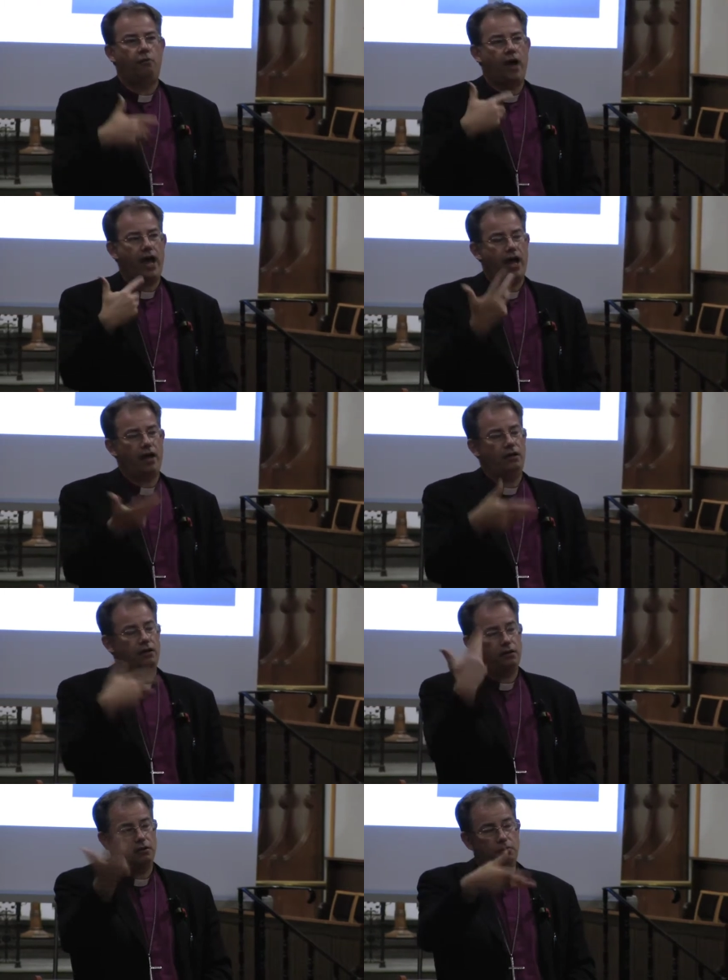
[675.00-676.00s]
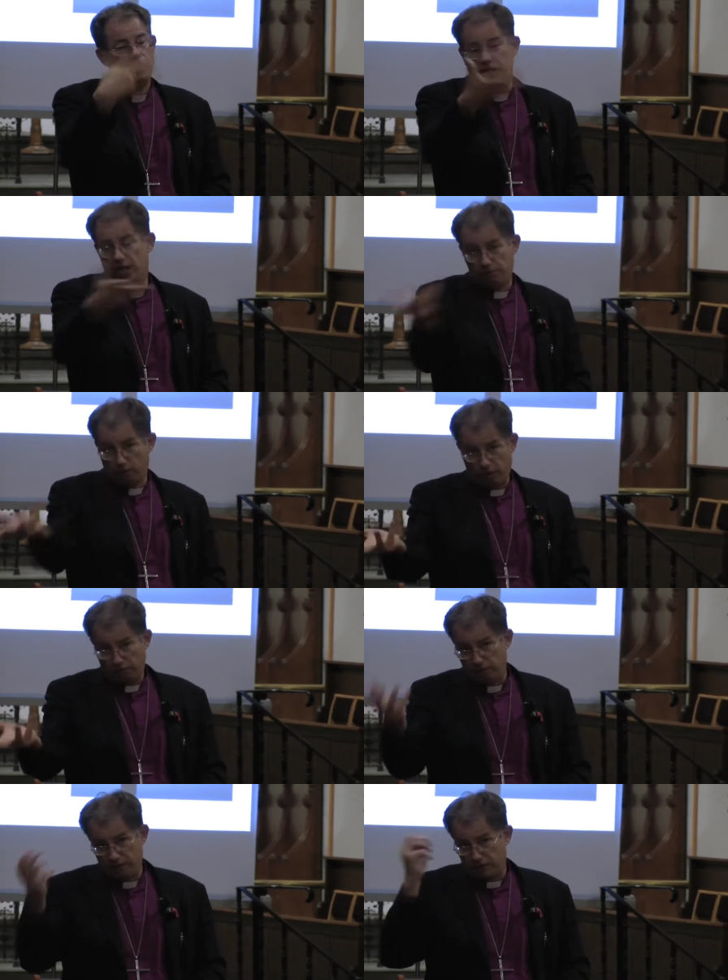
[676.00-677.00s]
where we did
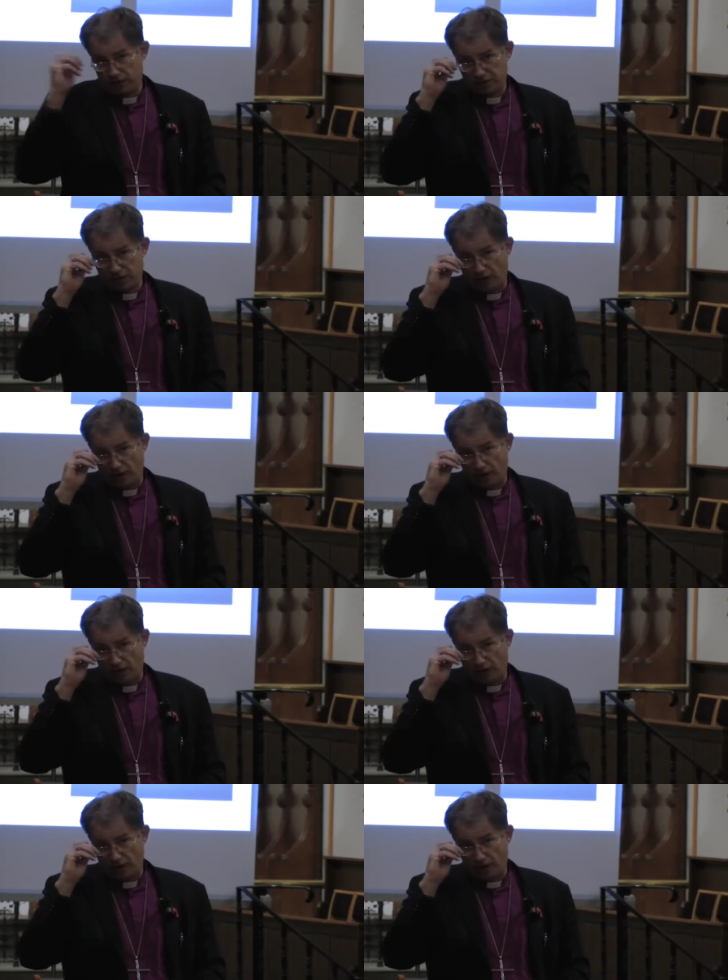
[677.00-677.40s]
what we've just